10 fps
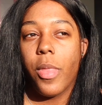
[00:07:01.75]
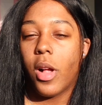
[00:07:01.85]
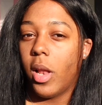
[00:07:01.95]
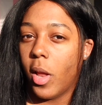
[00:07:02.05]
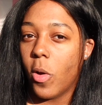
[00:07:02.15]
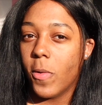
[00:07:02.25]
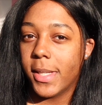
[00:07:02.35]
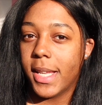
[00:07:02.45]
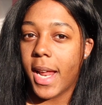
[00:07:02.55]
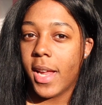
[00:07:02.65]
the
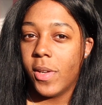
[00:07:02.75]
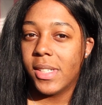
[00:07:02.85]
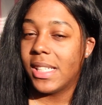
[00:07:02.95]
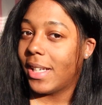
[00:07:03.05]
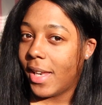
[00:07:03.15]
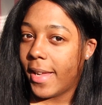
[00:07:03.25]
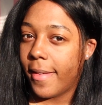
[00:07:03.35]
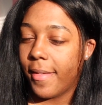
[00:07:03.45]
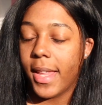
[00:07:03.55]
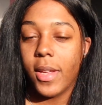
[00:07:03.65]
clothes that I used to
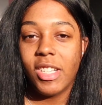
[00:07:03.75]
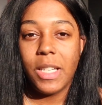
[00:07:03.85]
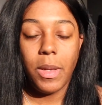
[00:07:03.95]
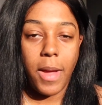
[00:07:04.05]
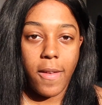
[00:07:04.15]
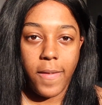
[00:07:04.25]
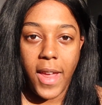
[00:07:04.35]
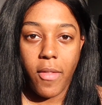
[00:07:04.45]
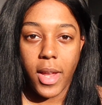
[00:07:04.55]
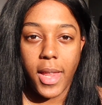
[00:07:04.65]
love and that used to be my
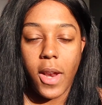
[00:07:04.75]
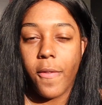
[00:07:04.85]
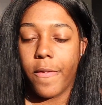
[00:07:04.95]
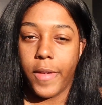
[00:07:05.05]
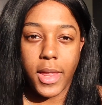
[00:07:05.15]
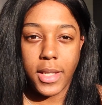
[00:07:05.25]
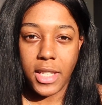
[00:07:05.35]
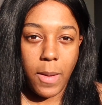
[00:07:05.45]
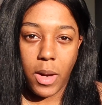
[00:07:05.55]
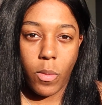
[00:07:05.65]
favorite, they don't fit the
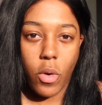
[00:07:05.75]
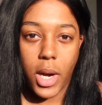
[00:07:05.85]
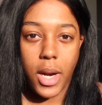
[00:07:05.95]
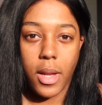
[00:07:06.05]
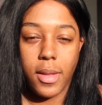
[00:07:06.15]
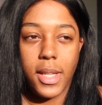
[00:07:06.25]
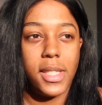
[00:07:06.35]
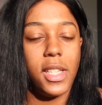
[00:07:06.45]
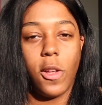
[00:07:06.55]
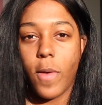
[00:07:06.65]
same anymore. The
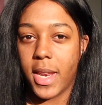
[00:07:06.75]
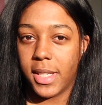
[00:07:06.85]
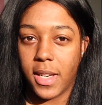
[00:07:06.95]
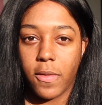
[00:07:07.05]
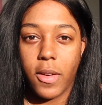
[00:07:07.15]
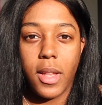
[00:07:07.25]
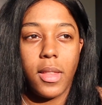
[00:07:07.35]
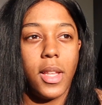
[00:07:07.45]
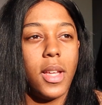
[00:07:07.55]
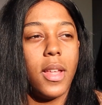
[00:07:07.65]
silhouette is different.